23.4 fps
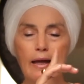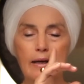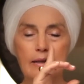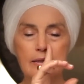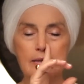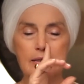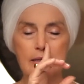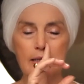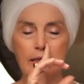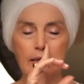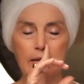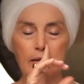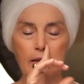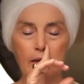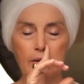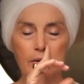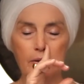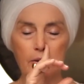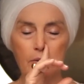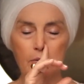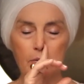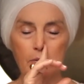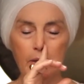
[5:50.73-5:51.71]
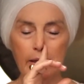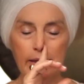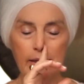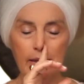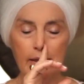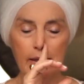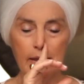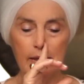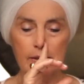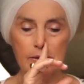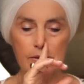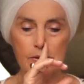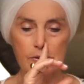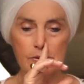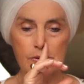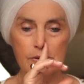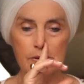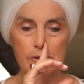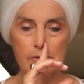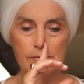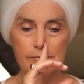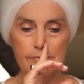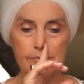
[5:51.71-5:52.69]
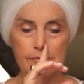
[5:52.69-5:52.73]
Exhale out your right
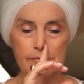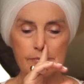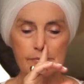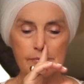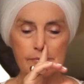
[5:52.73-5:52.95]
nostril.